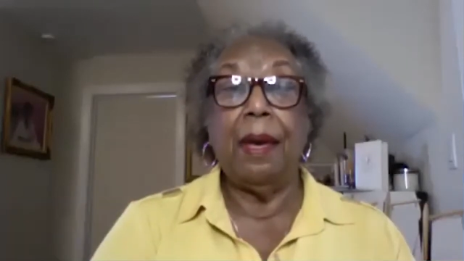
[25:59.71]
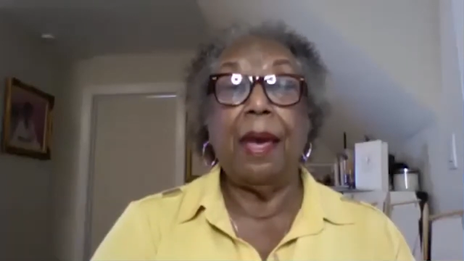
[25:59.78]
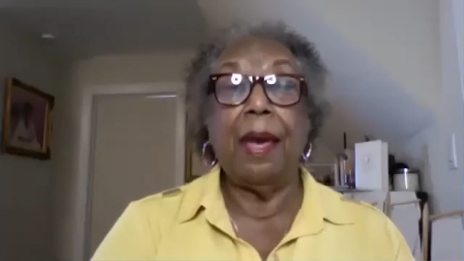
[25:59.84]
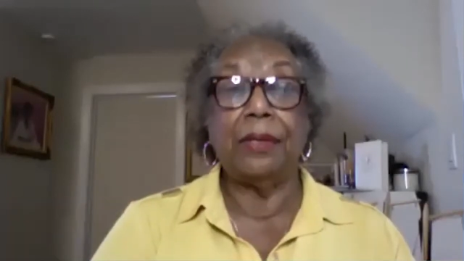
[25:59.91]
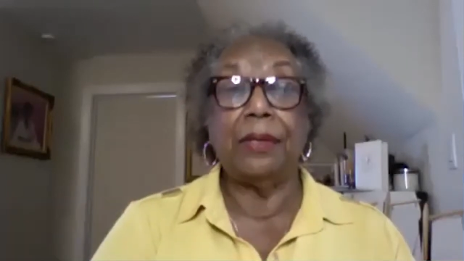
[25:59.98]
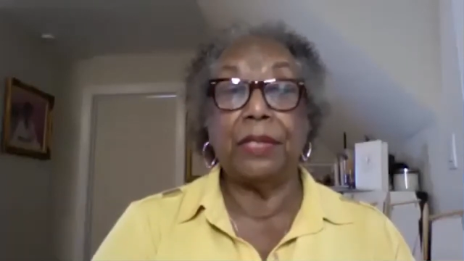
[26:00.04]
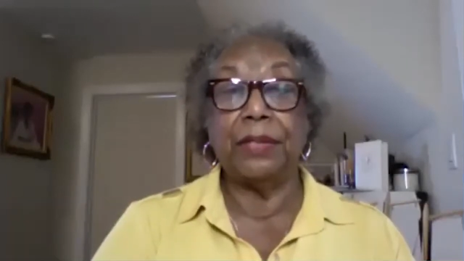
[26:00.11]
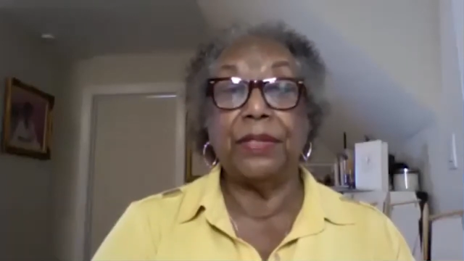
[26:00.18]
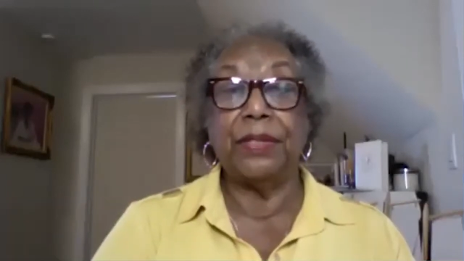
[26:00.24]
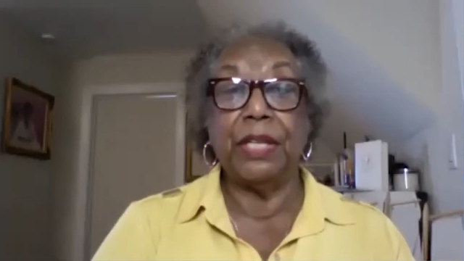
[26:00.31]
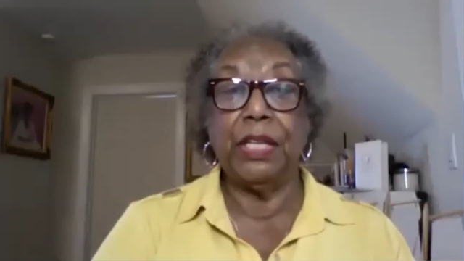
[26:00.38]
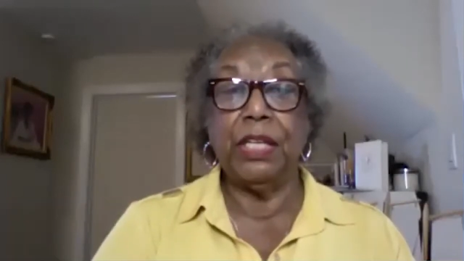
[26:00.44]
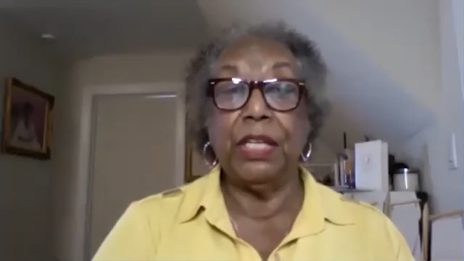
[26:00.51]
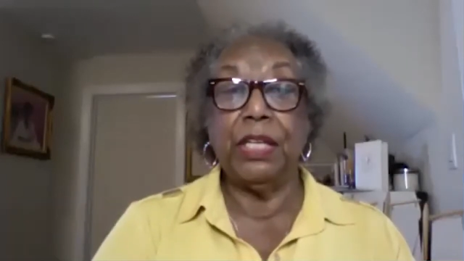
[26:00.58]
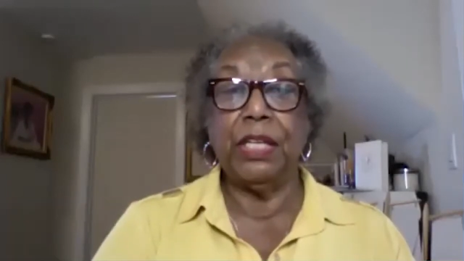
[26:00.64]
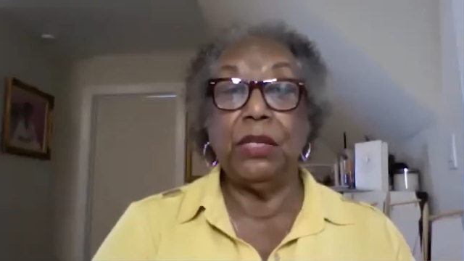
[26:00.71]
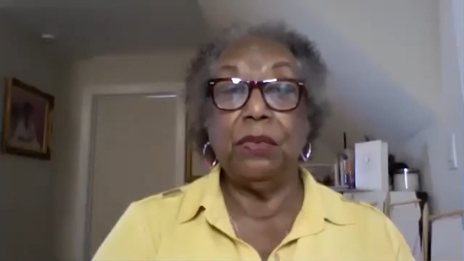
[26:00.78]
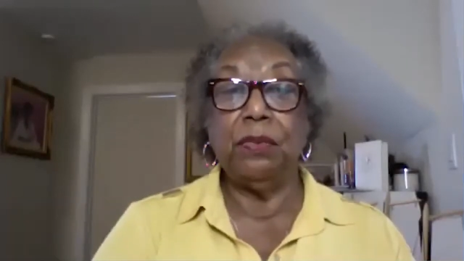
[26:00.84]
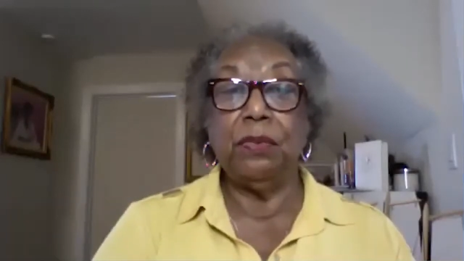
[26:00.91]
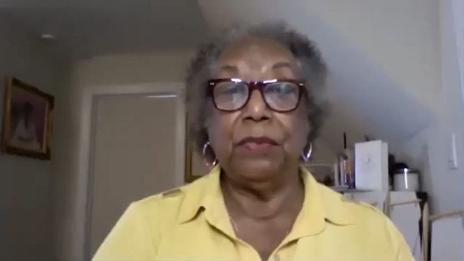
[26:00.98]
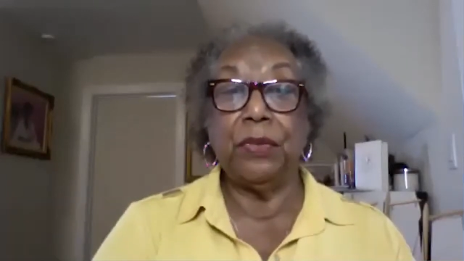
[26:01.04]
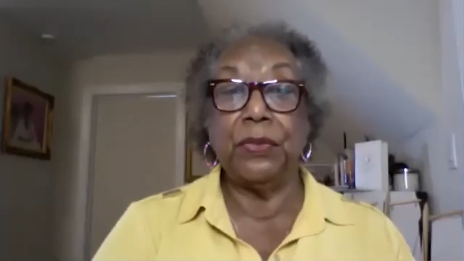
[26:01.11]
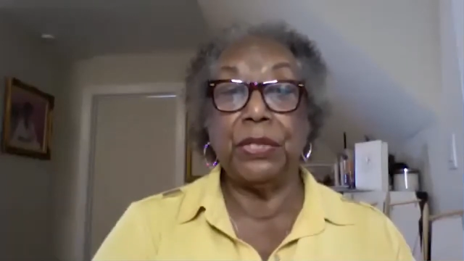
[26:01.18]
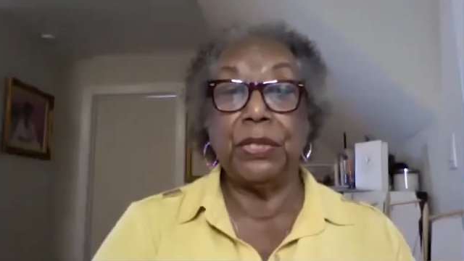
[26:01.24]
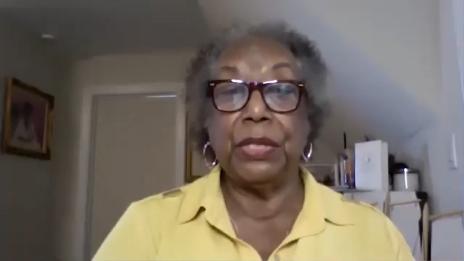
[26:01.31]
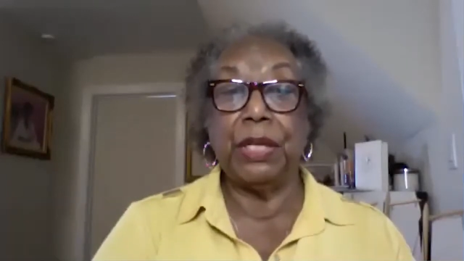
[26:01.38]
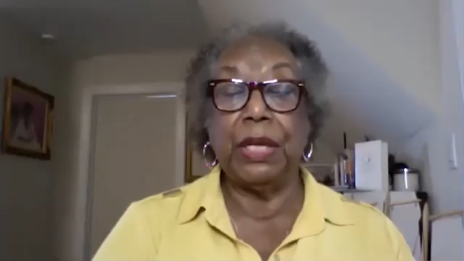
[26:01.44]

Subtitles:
at Tuskegee University